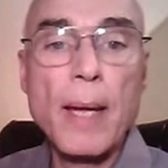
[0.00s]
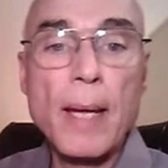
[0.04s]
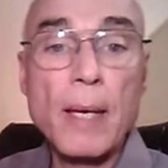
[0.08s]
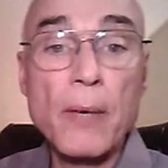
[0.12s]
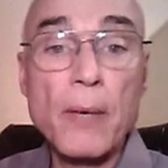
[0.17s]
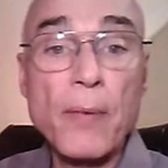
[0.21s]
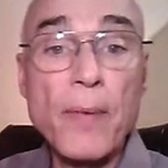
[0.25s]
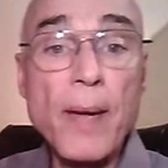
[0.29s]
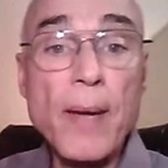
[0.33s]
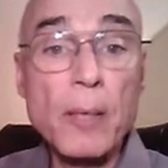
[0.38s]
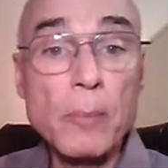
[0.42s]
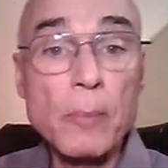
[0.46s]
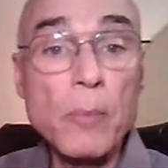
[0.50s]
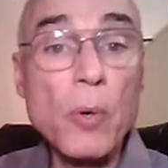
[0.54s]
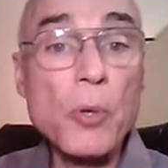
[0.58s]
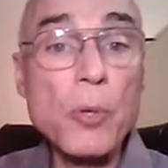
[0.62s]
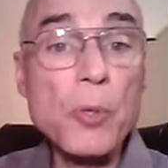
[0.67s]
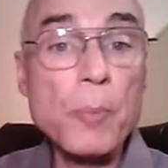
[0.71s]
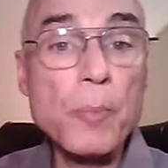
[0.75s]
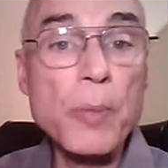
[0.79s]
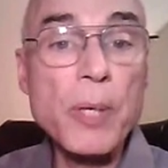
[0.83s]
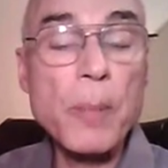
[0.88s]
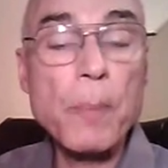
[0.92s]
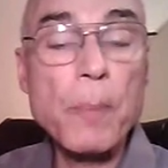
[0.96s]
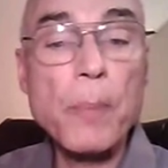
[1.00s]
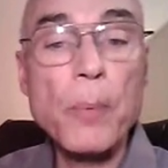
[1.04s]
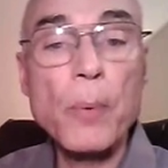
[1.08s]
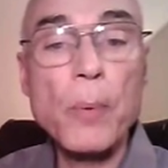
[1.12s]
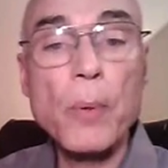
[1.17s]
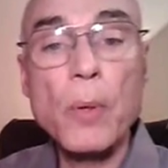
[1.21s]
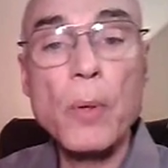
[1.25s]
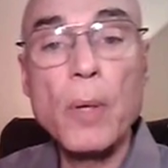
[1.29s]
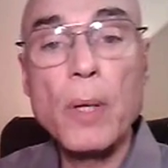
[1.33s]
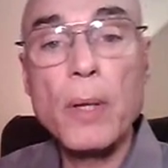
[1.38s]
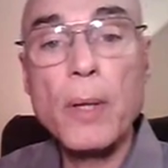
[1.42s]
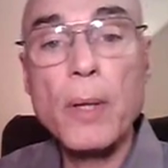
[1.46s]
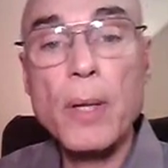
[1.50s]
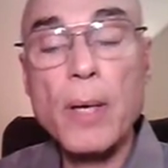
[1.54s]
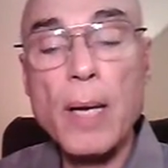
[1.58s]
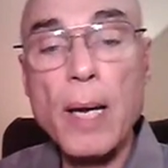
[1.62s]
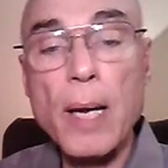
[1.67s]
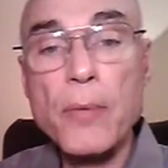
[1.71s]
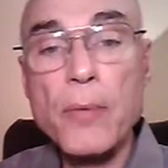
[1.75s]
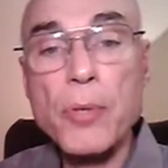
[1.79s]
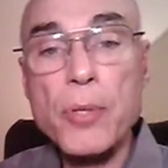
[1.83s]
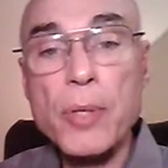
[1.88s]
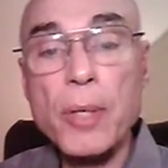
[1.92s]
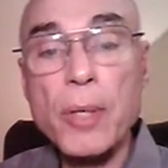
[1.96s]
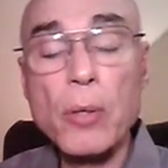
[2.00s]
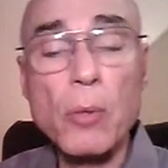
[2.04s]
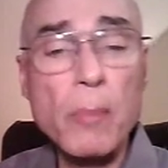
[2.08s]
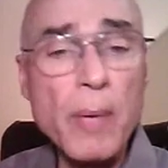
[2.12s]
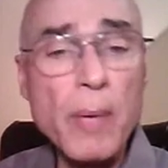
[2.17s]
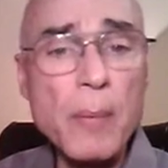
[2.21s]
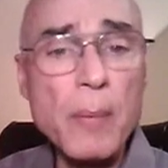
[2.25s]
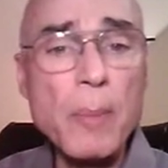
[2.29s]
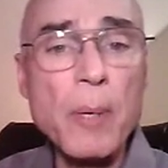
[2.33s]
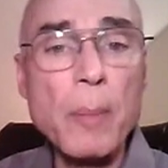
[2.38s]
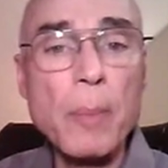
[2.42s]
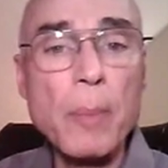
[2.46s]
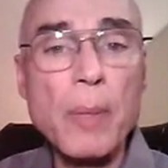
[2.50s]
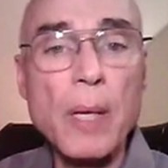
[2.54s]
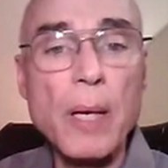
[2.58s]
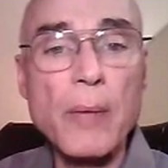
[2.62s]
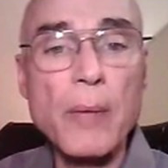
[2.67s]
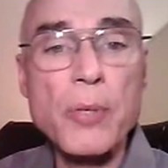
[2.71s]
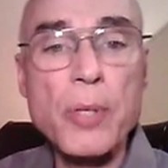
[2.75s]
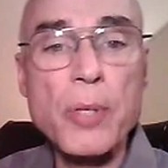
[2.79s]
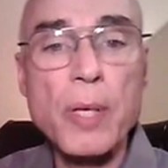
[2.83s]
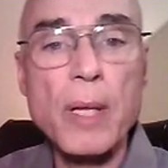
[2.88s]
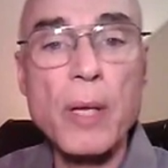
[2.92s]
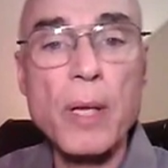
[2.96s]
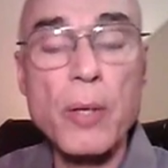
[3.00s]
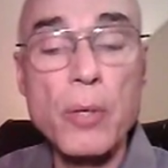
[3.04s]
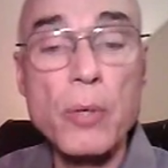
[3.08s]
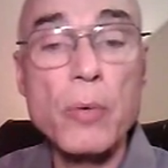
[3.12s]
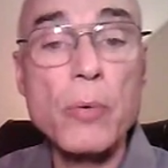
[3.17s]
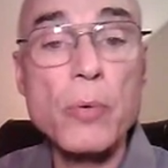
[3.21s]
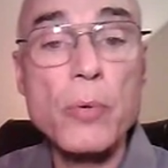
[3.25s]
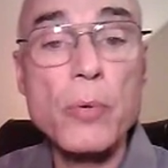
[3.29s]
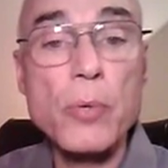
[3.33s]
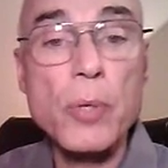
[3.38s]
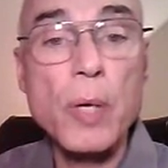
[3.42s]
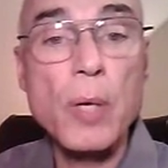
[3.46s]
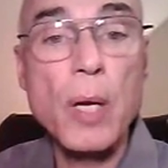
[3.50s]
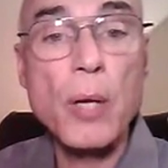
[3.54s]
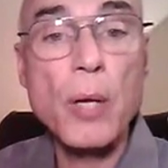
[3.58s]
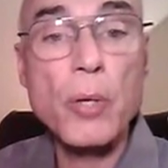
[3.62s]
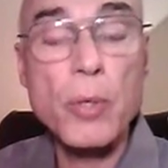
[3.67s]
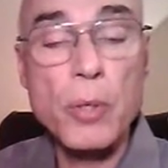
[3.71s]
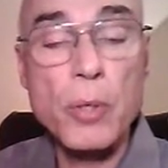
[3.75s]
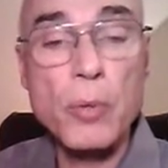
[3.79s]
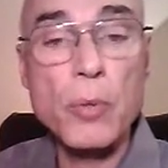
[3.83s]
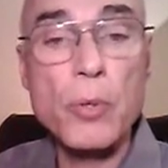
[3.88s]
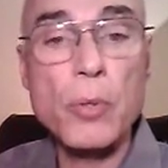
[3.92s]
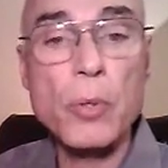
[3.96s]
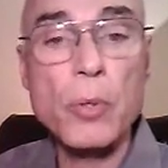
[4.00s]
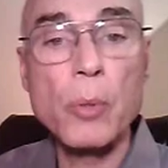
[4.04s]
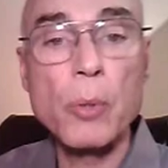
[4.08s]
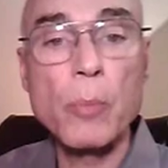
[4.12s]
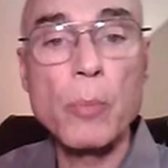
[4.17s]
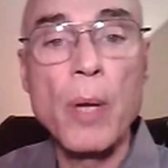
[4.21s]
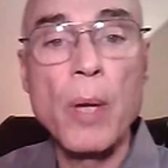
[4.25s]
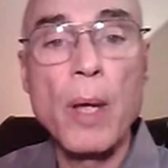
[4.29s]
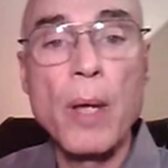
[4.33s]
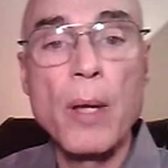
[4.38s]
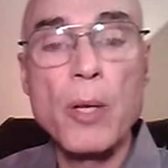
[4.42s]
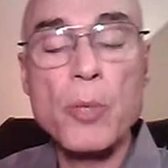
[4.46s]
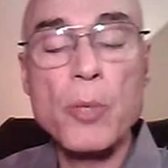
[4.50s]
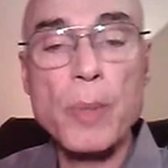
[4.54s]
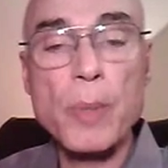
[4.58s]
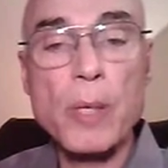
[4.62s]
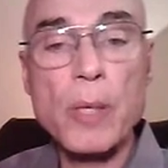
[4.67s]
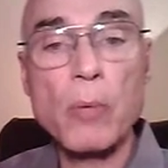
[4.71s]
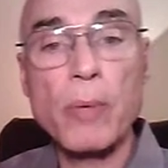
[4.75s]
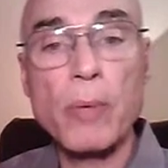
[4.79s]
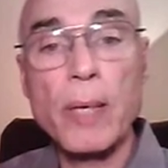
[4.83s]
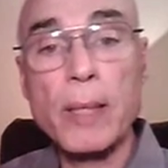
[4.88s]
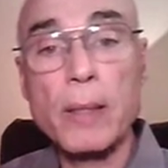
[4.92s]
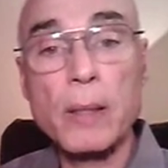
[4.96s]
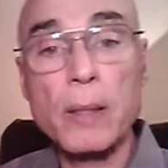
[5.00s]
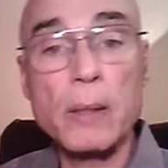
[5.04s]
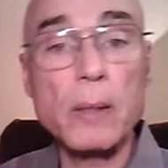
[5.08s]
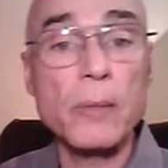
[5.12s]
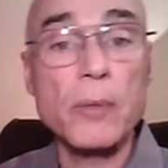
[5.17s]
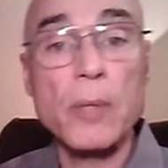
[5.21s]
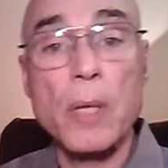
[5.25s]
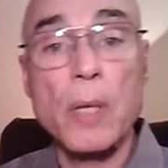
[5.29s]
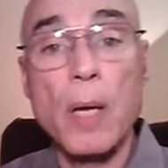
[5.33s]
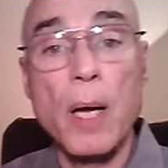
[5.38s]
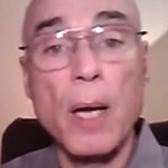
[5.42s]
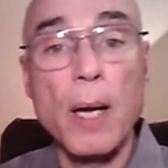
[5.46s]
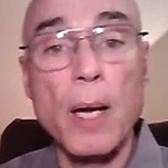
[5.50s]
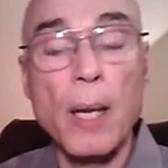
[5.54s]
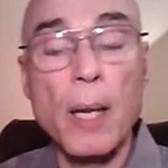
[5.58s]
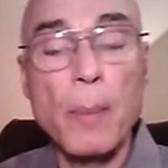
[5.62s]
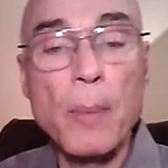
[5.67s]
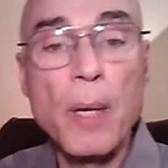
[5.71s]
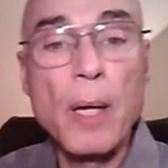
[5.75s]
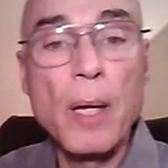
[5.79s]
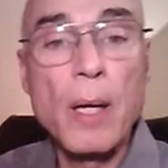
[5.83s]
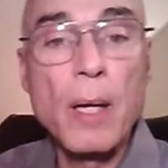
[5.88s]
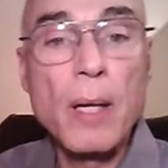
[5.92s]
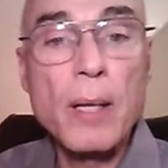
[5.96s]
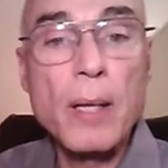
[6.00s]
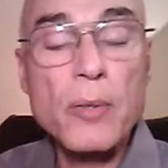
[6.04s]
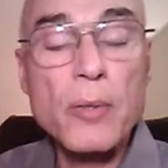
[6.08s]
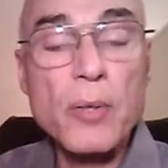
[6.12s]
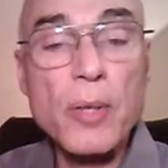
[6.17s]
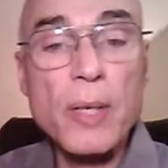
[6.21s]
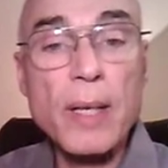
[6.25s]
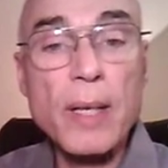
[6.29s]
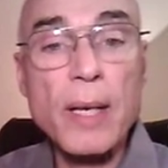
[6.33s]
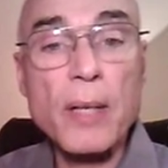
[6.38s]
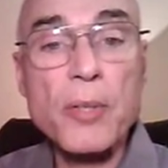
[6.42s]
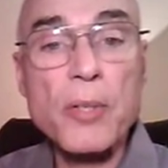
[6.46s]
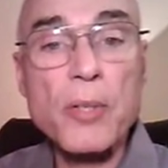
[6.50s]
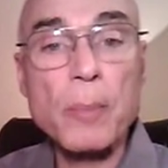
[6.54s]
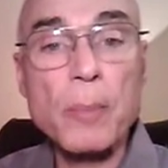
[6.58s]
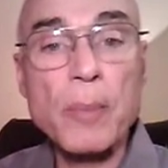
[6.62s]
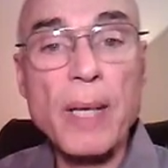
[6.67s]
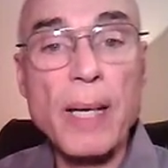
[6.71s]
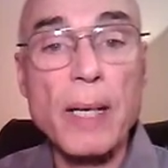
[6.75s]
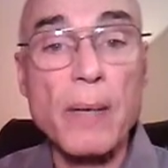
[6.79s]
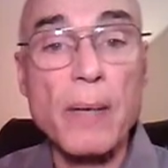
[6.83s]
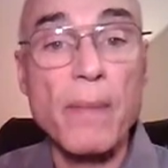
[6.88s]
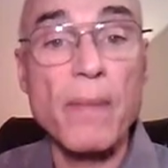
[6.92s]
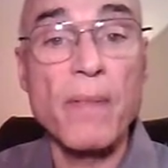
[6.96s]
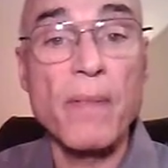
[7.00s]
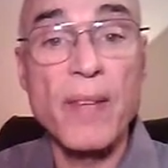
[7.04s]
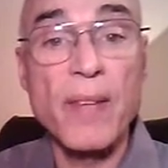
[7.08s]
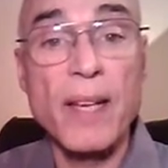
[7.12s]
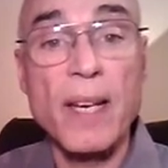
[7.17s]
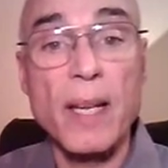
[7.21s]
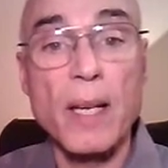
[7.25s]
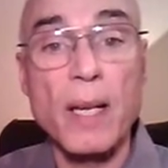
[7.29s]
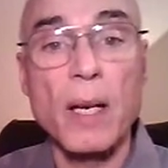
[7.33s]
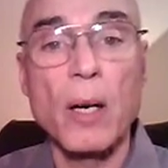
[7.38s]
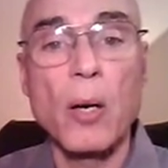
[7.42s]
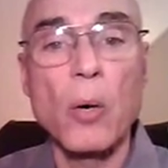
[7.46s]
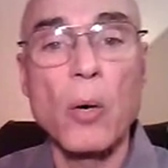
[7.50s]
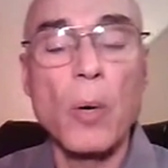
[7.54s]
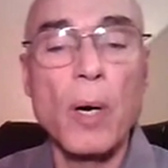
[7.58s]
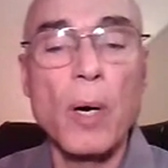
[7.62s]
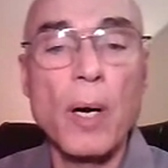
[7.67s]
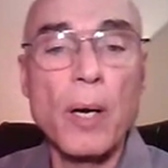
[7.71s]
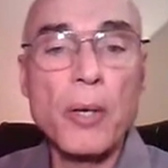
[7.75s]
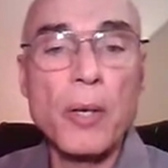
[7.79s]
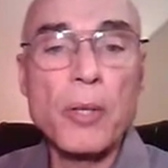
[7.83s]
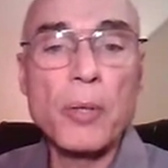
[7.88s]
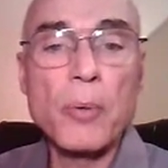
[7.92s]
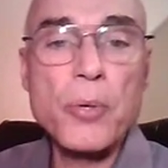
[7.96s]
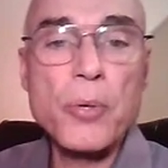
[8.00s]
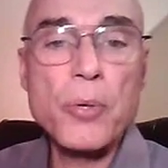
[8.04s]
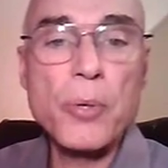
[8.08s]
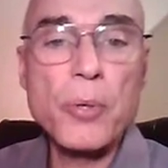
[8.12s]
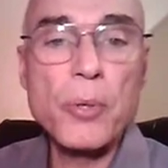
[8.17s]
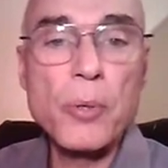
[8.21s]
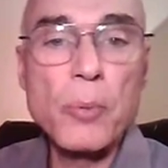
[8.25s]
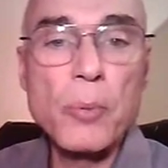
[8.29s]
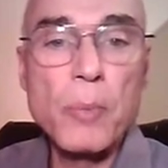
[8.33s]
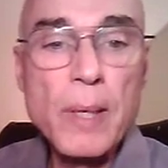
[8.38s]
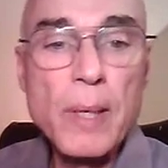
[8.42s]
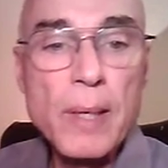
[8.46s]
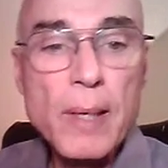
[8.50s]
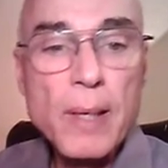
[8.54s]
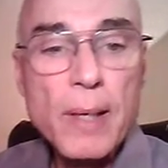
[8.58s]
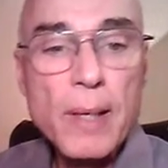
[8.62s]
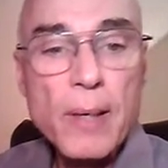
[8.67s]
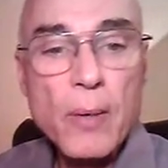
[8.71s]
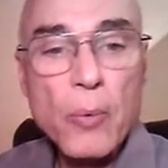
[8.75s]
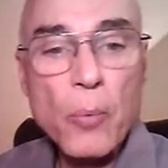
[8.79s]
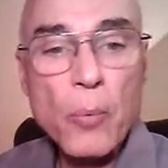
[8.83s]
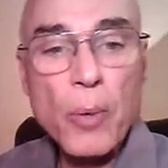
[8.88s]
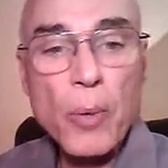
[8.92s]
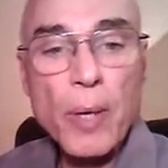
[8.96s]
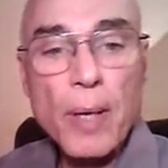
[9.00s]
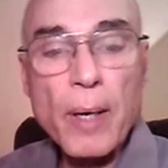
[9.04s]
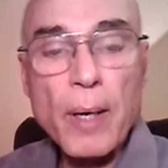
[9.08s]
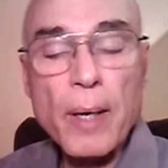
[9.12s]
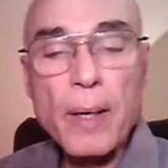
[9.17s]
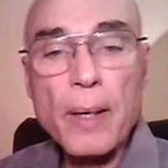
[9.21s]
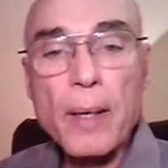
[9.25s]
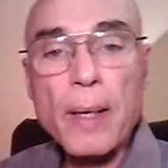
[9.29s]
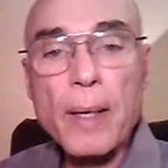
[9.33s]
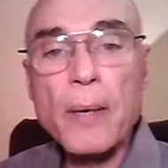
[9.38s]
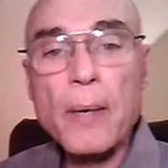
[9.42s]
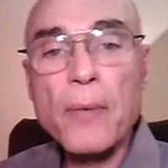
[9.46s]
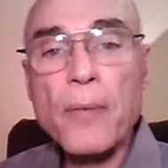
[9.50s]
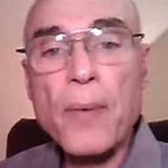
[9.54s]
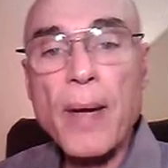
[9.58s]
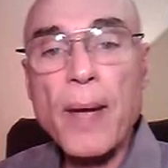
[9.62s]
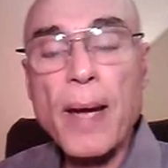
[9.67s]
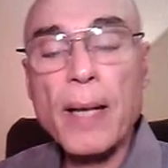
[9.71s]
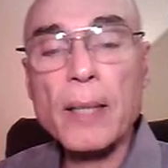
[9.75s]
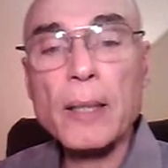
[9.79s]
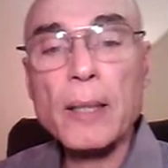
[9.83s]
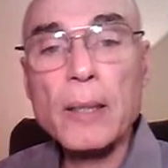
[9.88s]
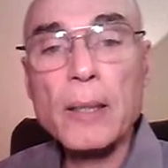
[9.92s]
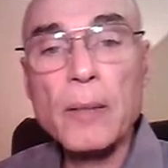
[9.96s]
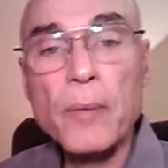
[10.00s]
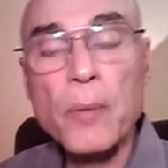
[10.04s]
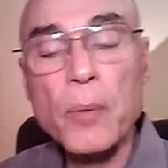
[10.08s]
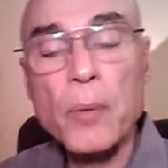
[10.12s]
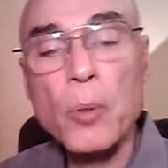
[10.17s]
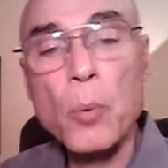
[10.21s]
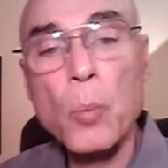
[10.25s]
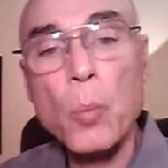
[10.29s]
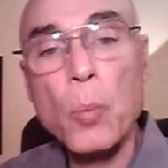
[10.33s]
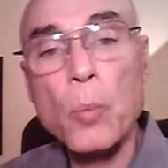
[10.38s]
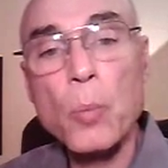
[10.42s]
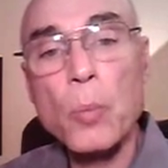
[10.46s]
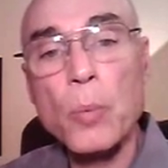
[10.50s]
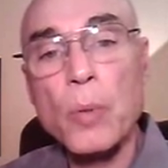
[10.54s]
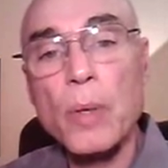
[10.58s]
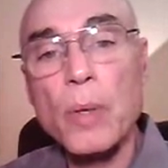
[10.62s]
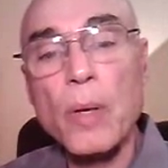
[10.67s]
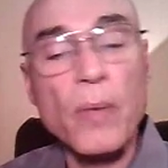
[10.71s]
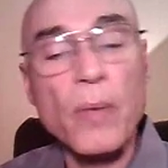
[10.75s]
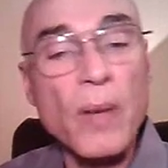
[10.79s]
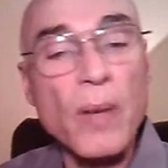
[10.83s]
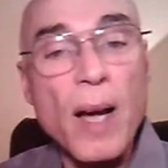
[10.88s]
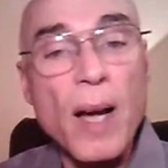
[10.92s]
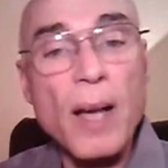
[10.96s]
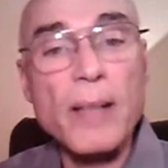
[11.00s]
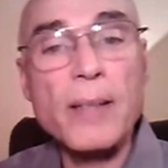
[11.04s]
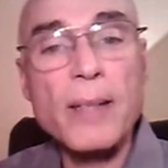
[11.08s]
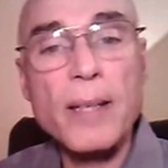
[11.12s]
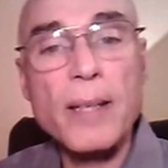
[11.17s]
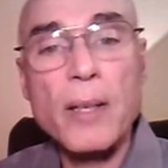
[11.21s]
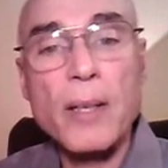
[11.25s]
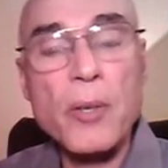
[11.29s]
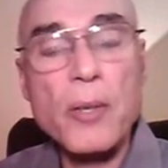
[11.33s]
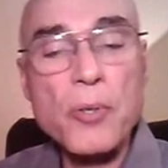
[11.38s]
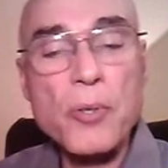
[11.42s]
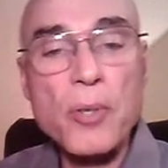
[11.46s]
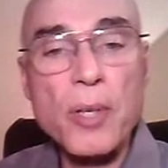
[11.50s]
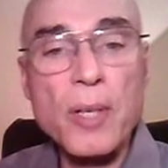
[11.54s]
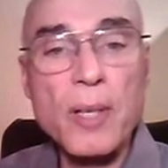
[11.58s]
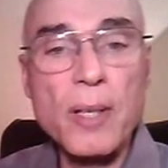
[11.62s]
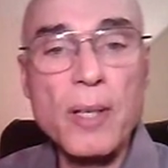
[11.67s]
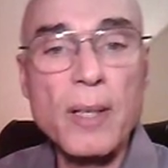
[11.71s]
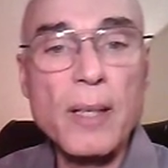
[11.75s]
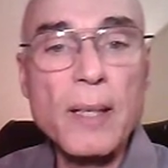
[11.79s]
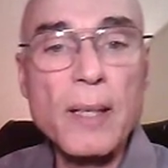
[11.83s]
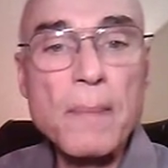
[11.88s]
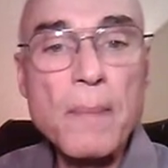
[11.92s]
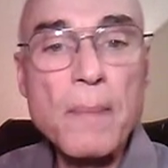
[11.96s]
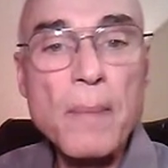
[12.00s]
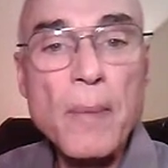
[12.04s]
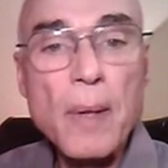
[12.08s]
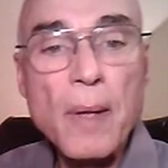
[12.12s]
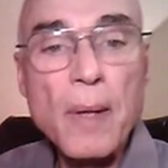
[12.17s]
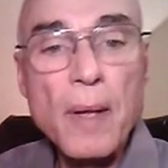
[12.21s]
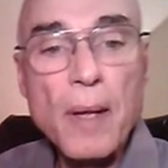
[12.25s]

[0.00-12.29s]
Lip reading: And in fact, most people that I've seen, or many people I've seen that use YouTube, spend a great deal of time to get some kind of video on YouTube, when in fact if content is the key,